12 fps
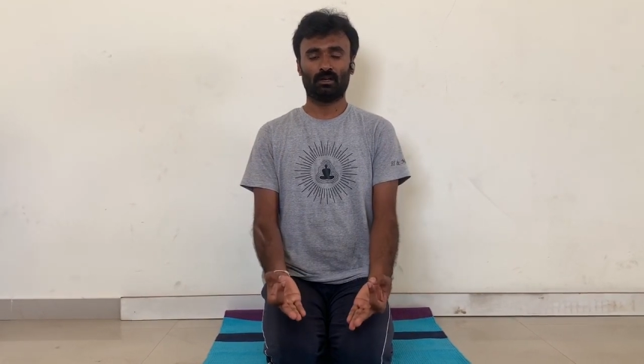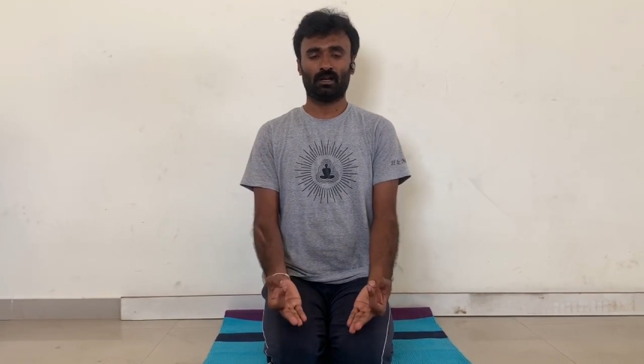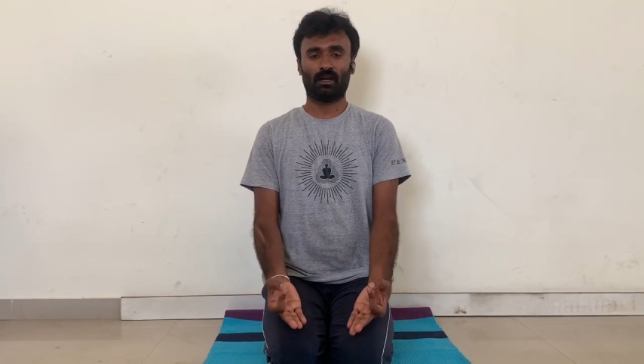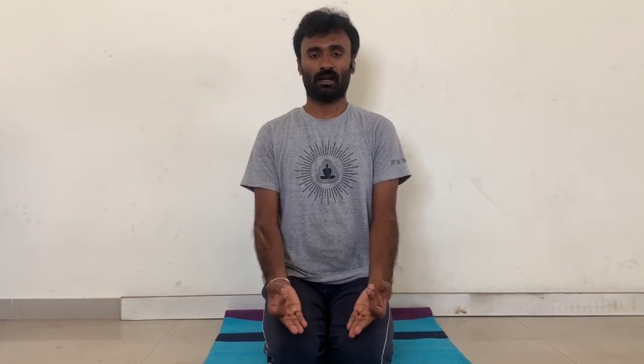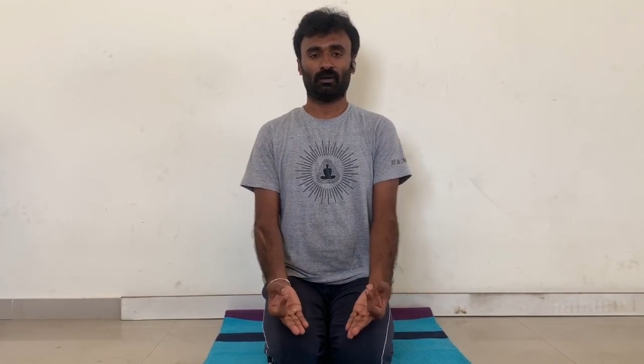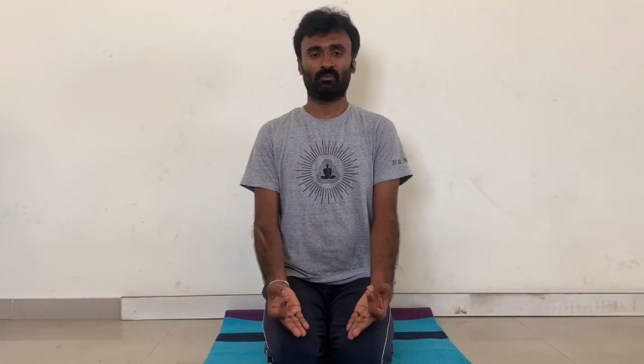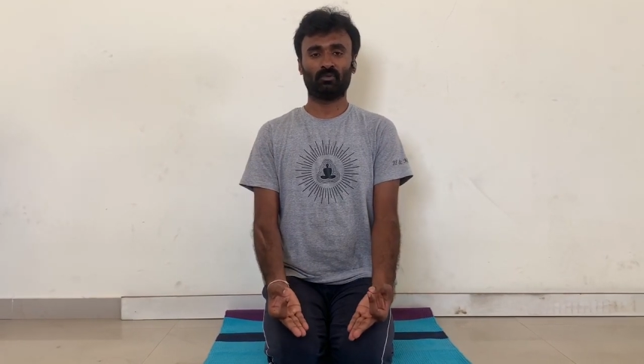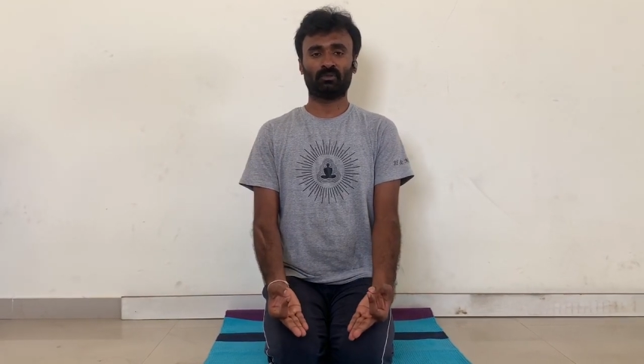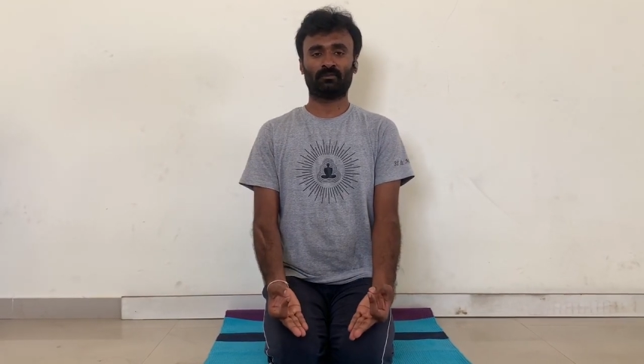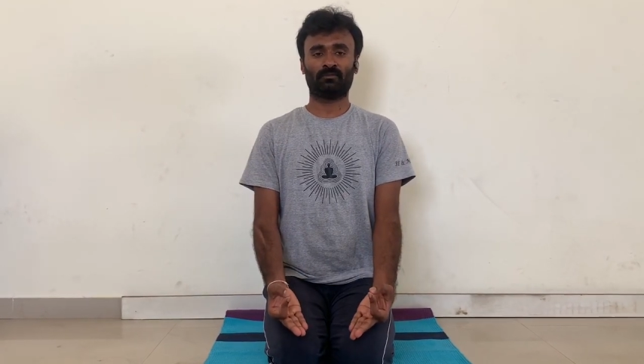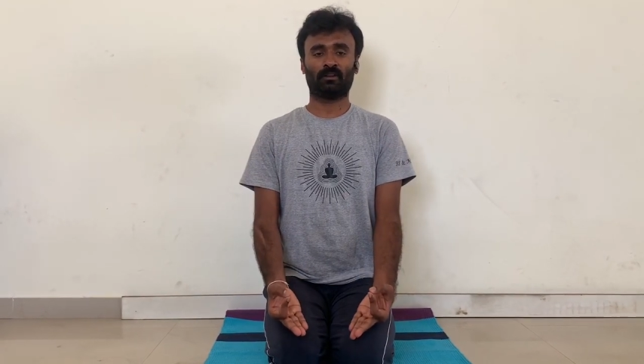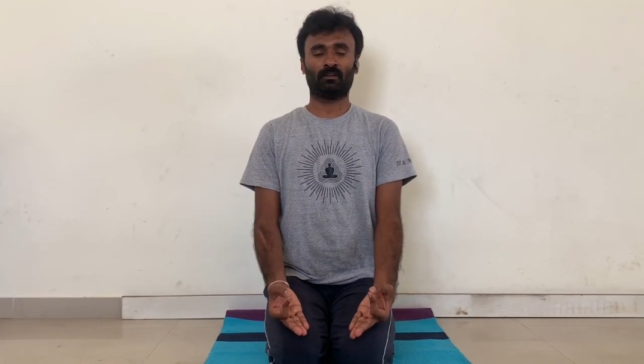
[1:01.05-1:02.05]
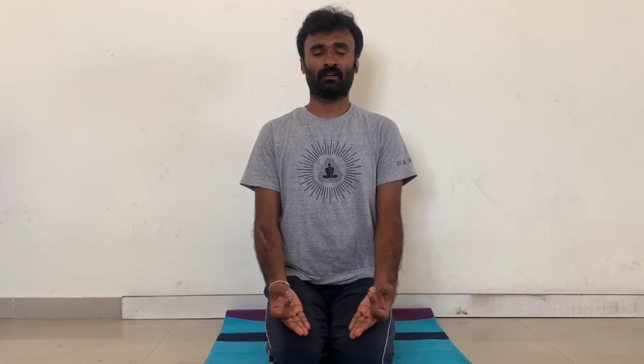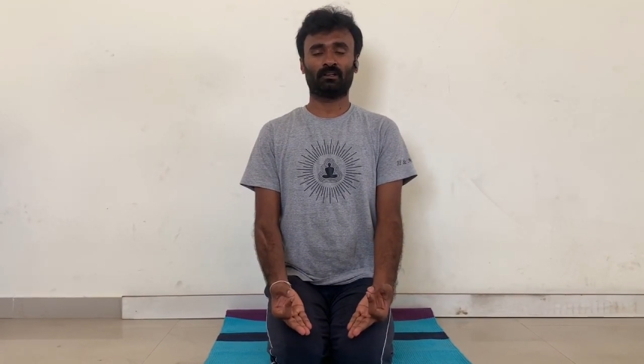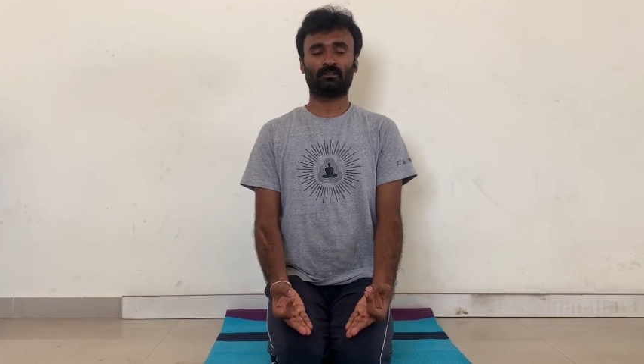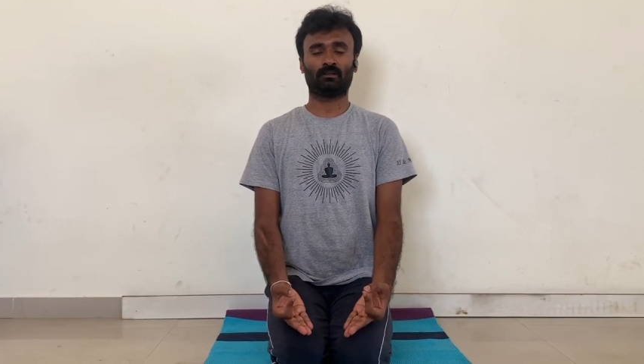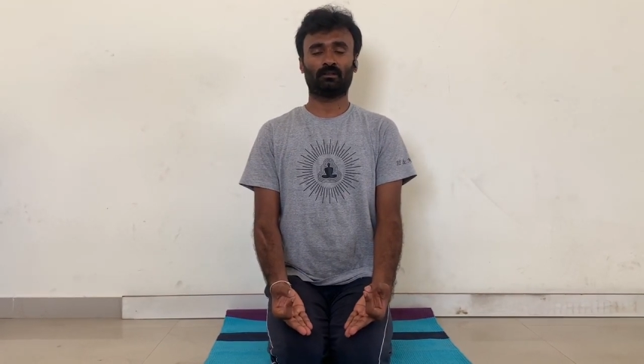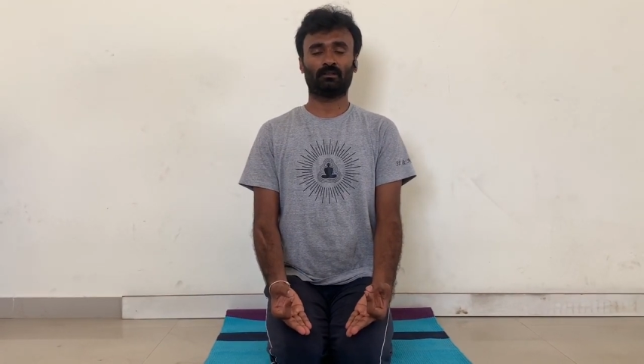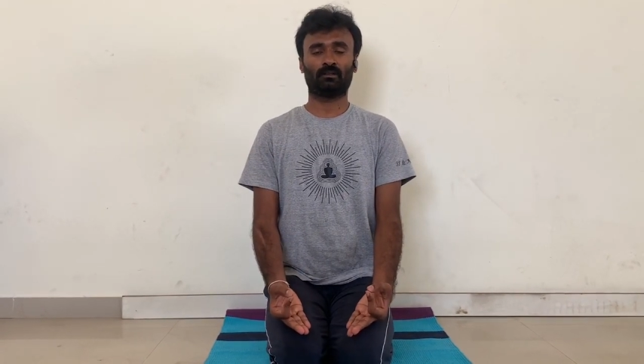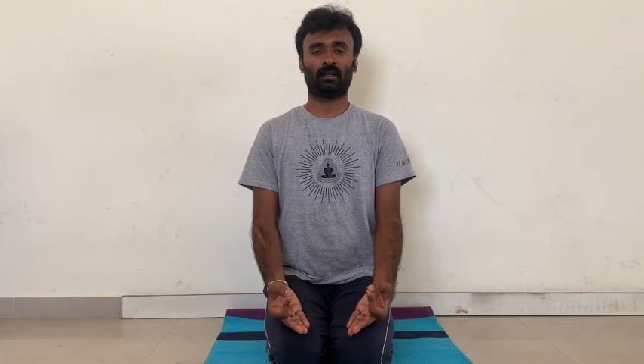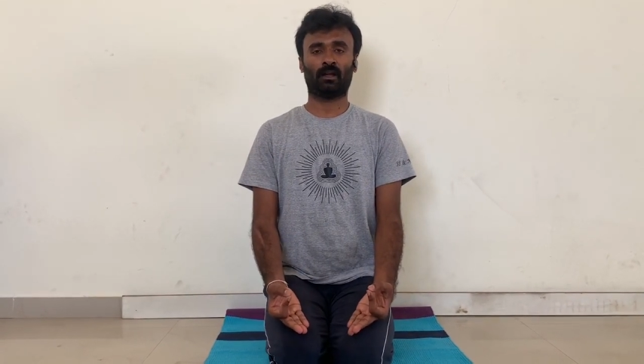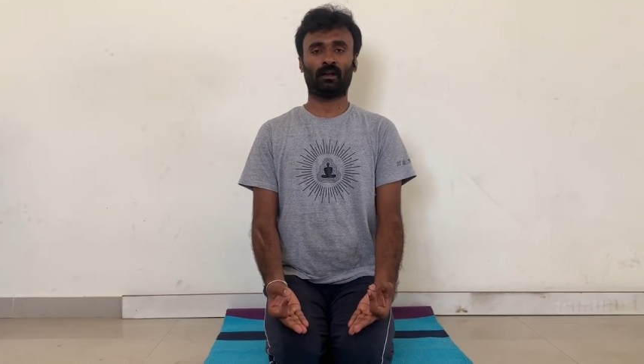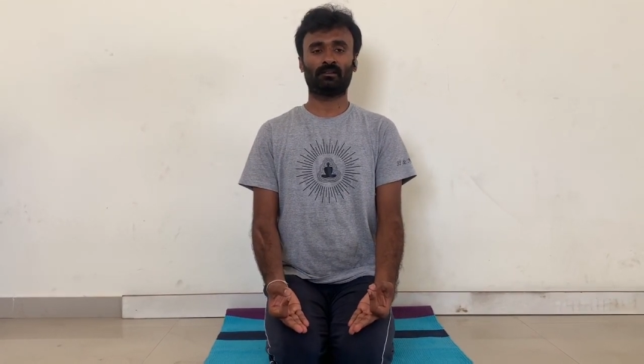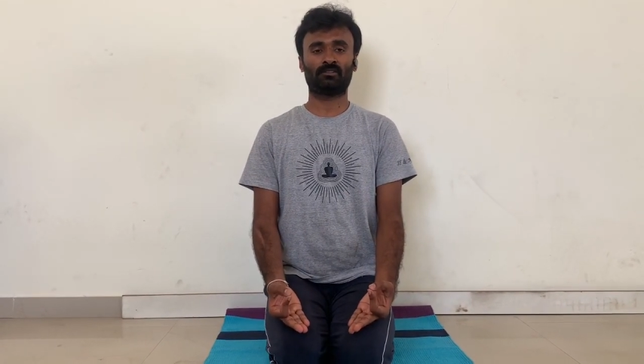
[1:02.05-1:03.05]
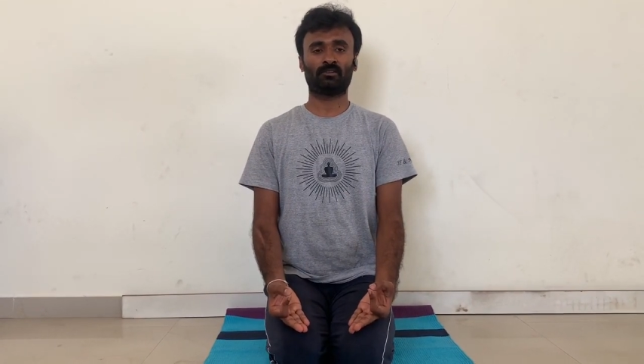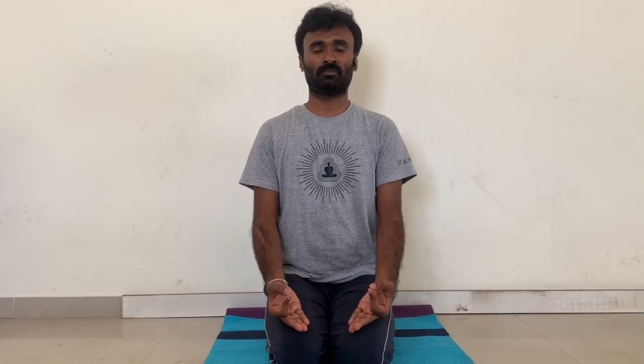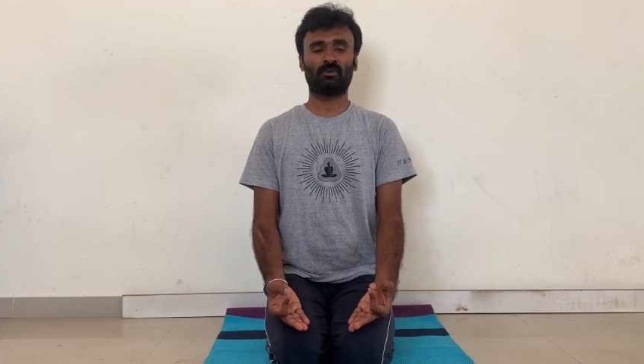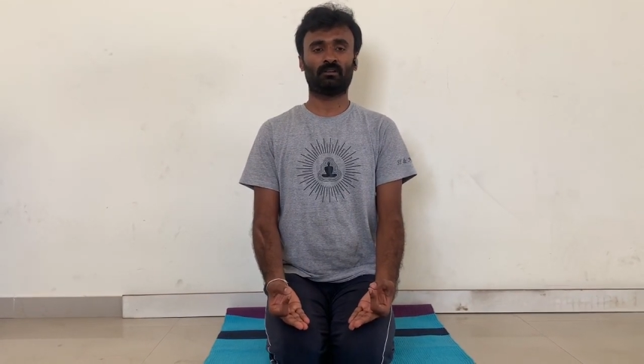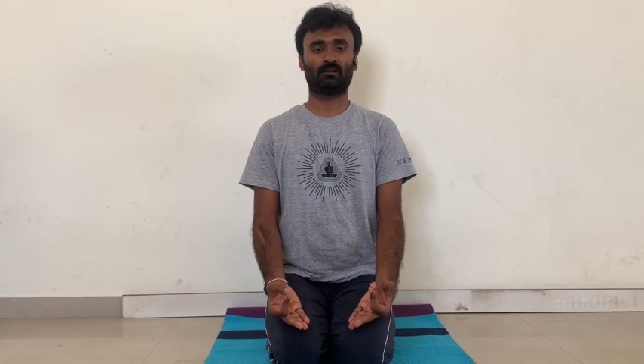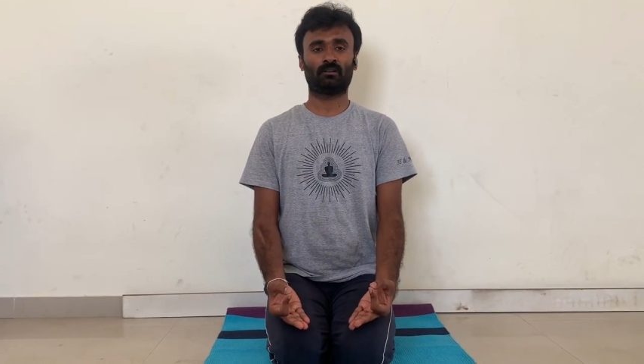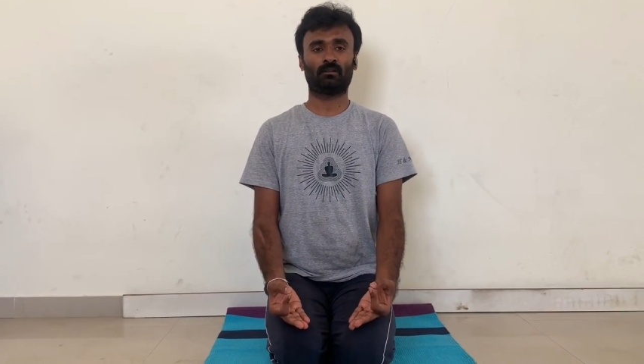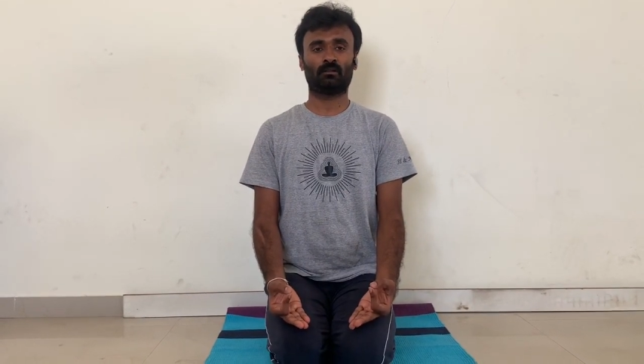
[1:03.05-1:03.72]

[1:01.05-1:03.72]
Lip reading: and both the hands should be on our